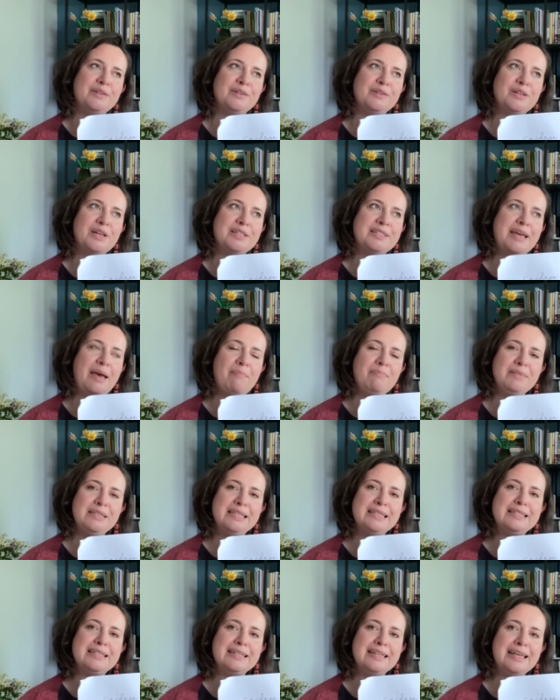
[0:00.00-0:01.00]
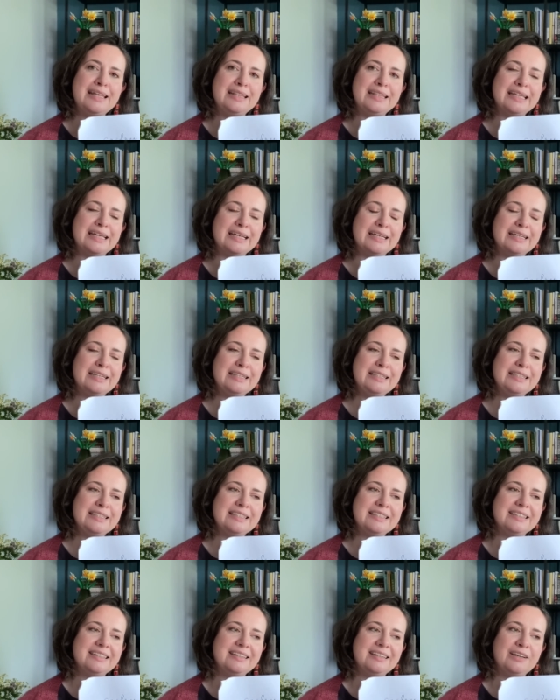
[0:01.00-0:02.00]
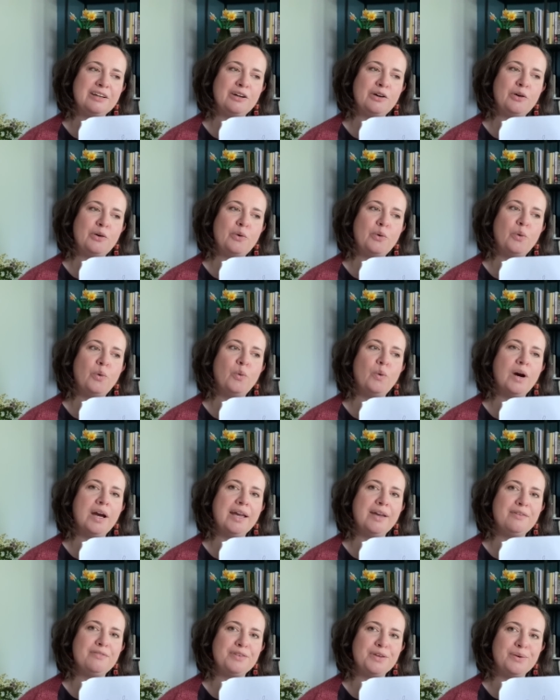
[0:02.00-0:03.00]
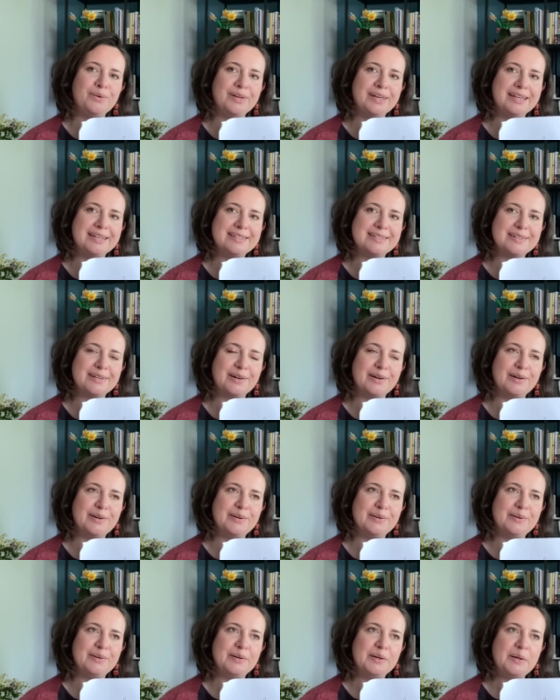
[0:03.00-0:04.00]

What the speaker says: attempted to knit this quite a few years ago